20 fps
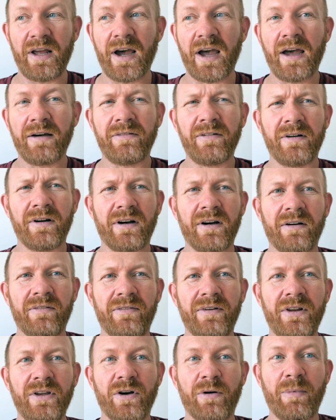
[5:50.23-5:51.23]
I have a
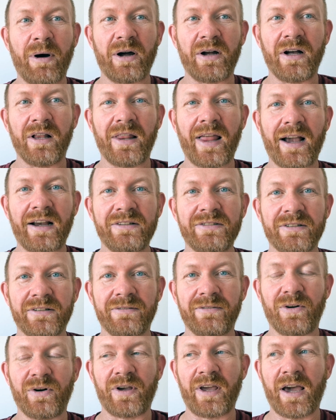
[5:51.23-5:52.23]
video about election
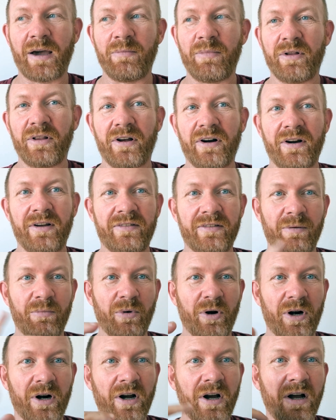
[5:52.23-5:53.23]
vocabulary
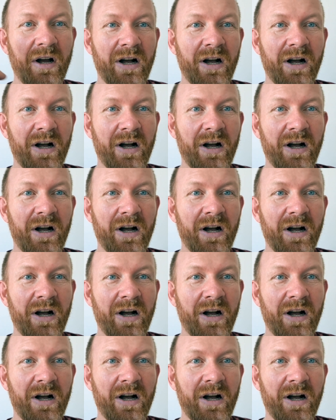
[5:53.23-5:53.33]
somewhere.